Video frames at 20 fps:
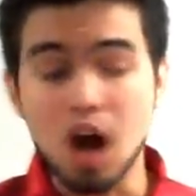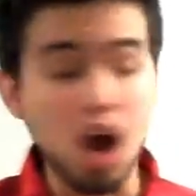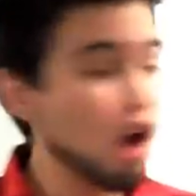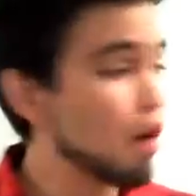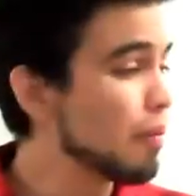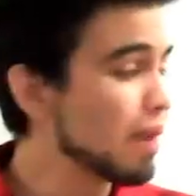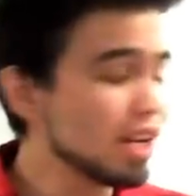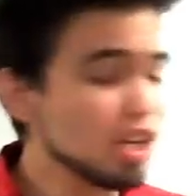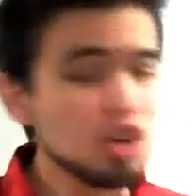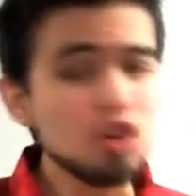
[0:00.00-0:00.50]

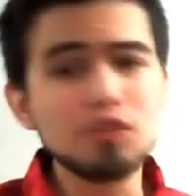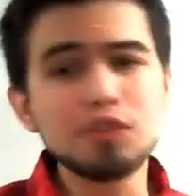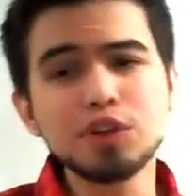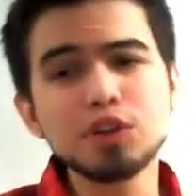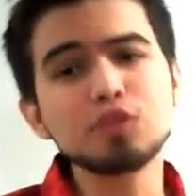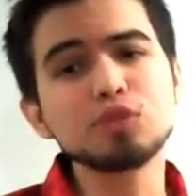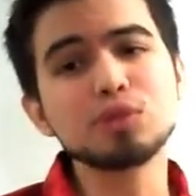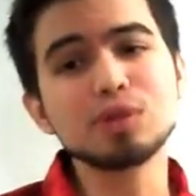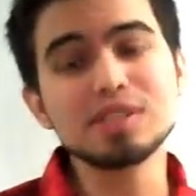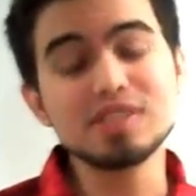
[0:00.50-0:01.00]
How many of
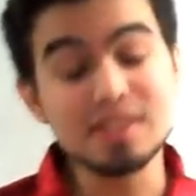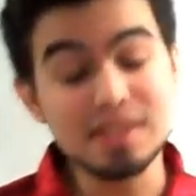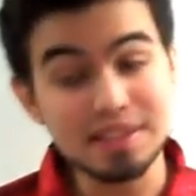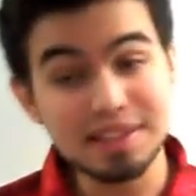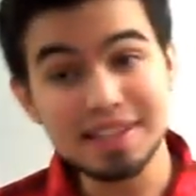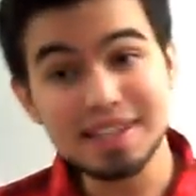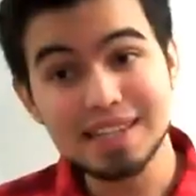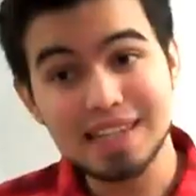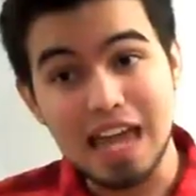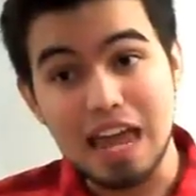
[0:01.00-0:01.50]
you
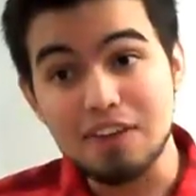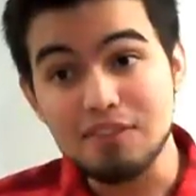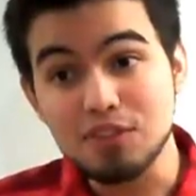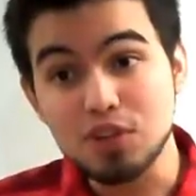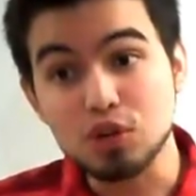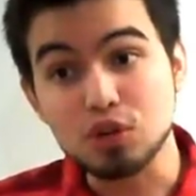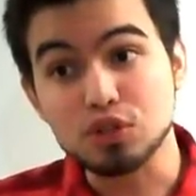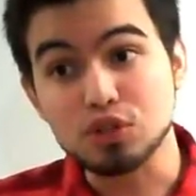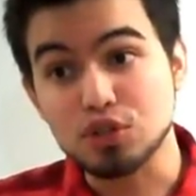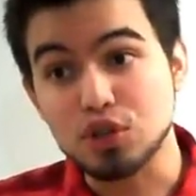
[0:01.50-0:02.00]
recently gave
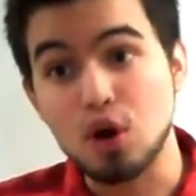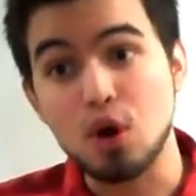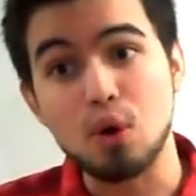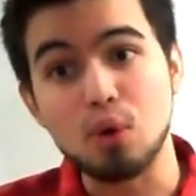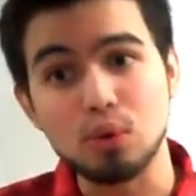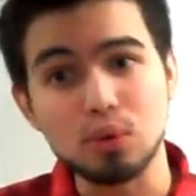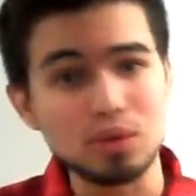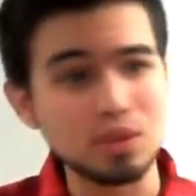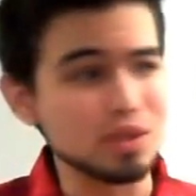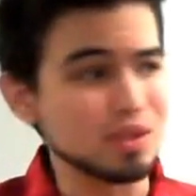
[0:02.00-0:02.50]
your
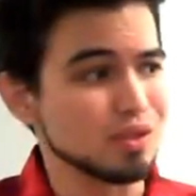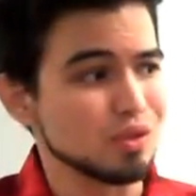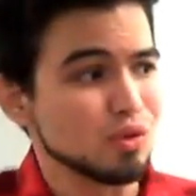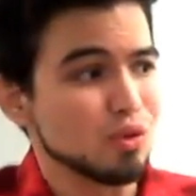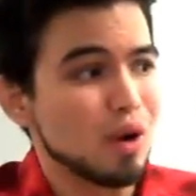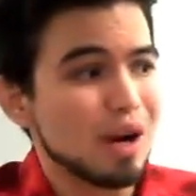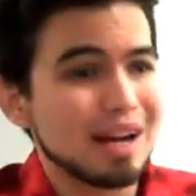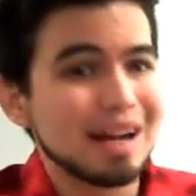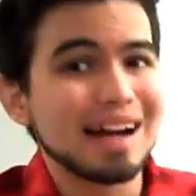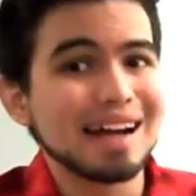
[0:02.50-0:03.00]
coat
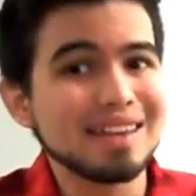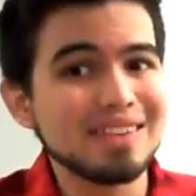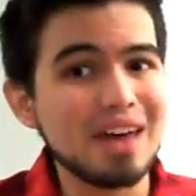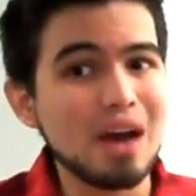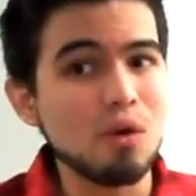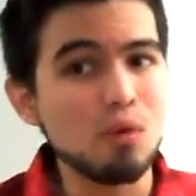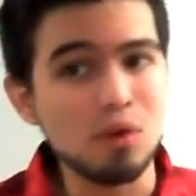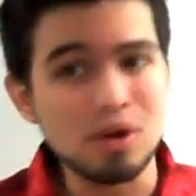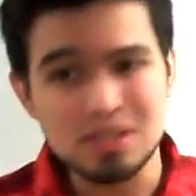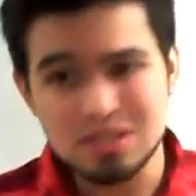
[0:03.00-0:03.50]
to a guy
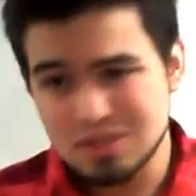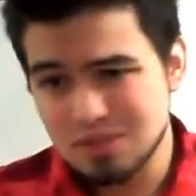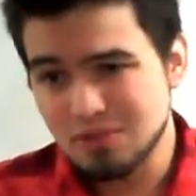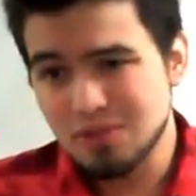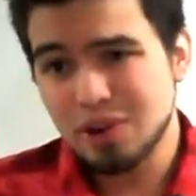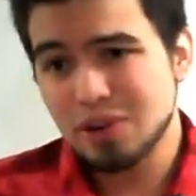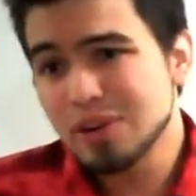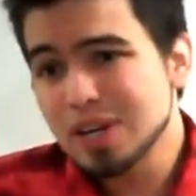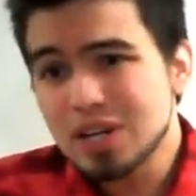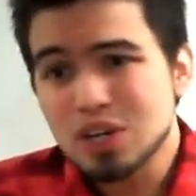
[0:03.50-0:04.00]
that was
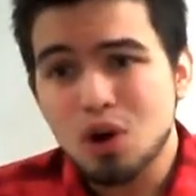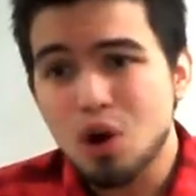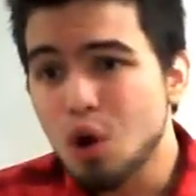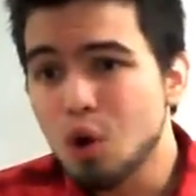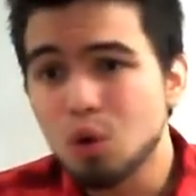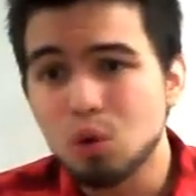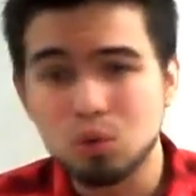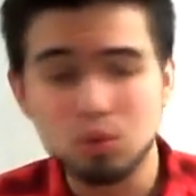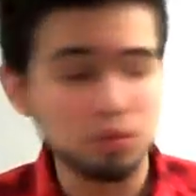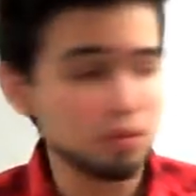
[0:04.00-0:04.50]
very
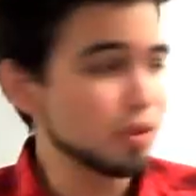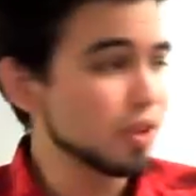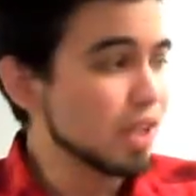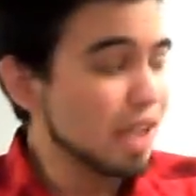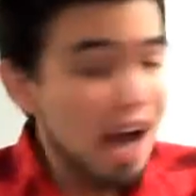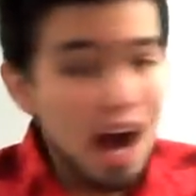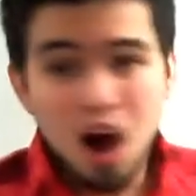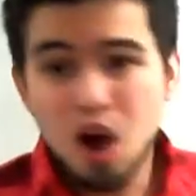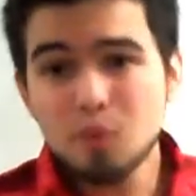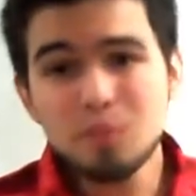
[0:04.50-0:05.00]
cold?
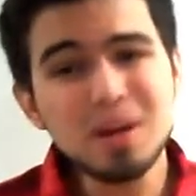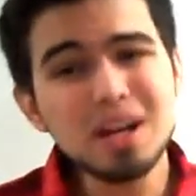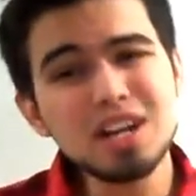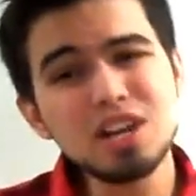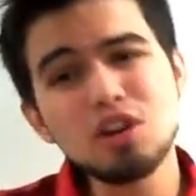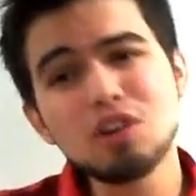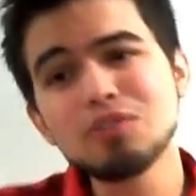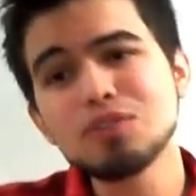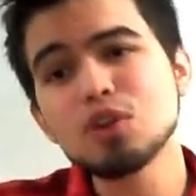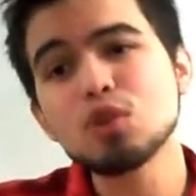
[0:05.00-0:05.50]
How
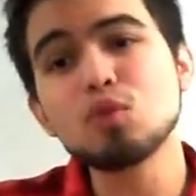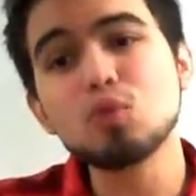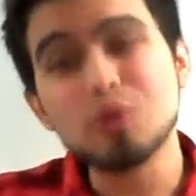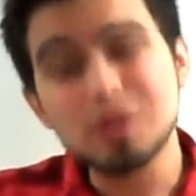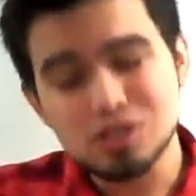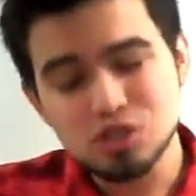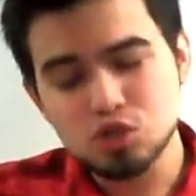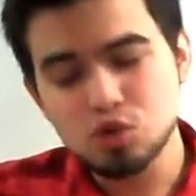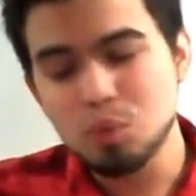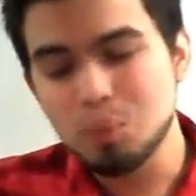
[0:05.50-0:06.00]
many of you
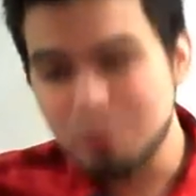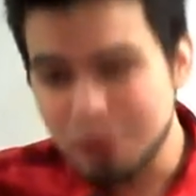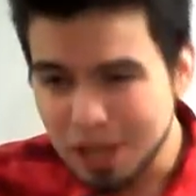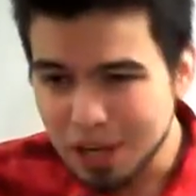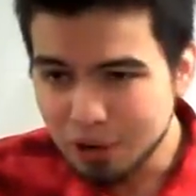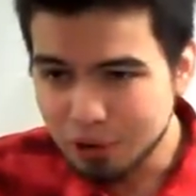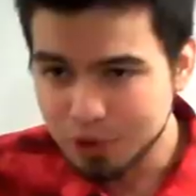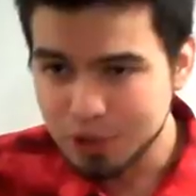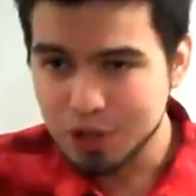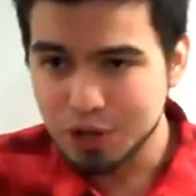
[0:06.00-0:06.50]
were
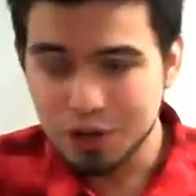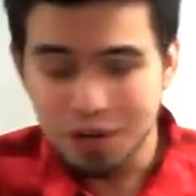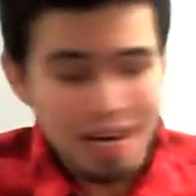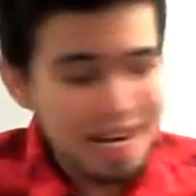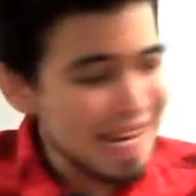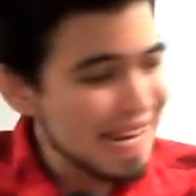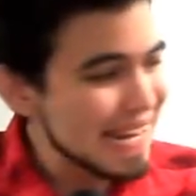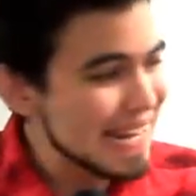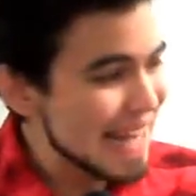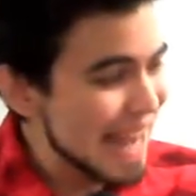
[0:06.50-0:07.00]
superior
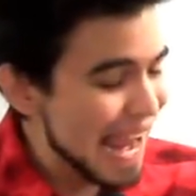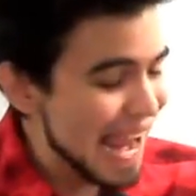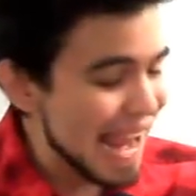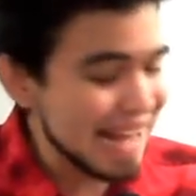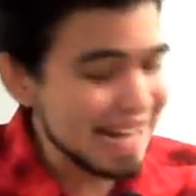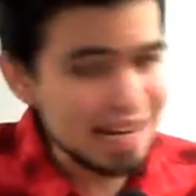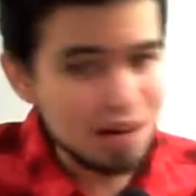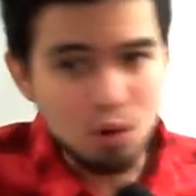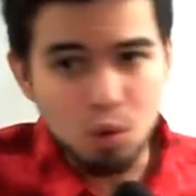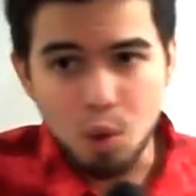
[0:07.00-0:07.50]
in
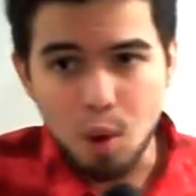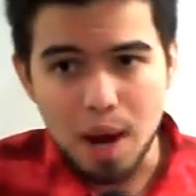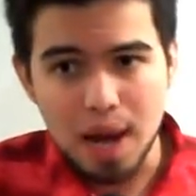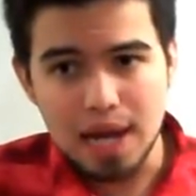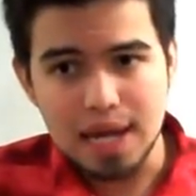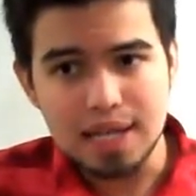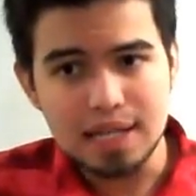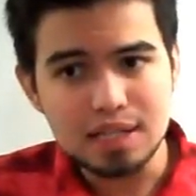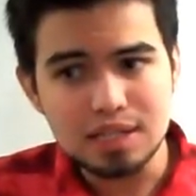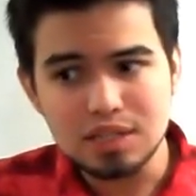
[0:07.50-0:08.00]
any
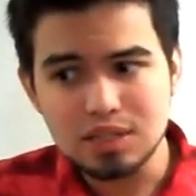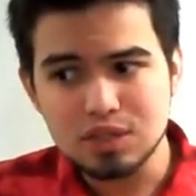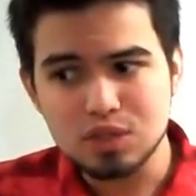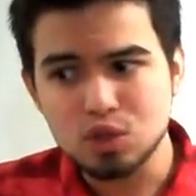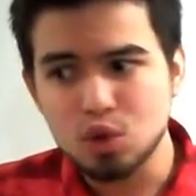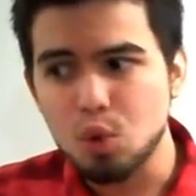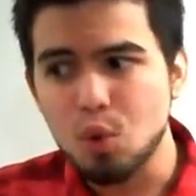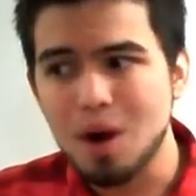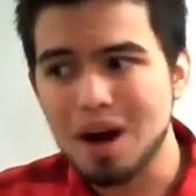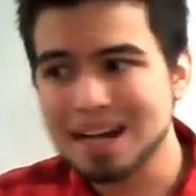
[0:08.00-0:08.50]
way
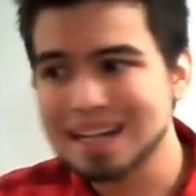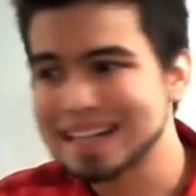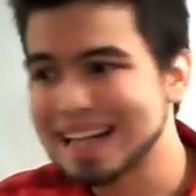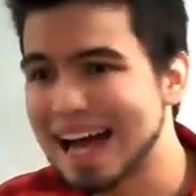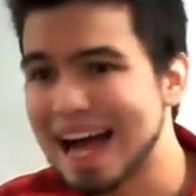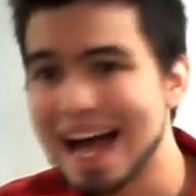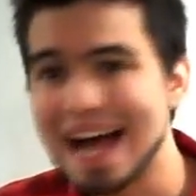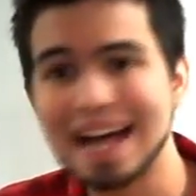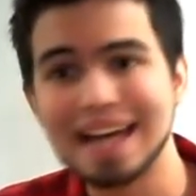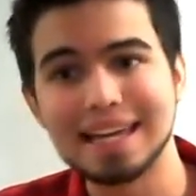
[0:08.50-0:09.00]
to a
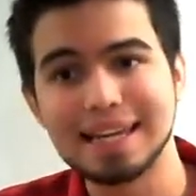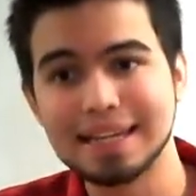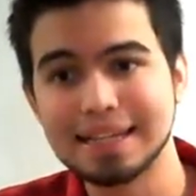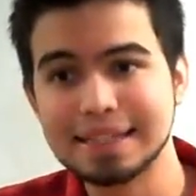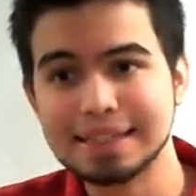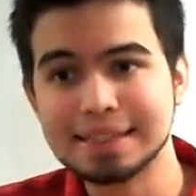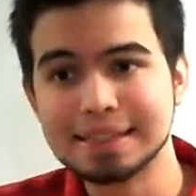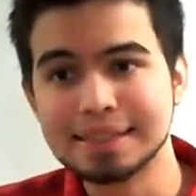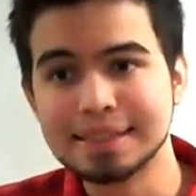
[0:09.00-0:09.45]
guy?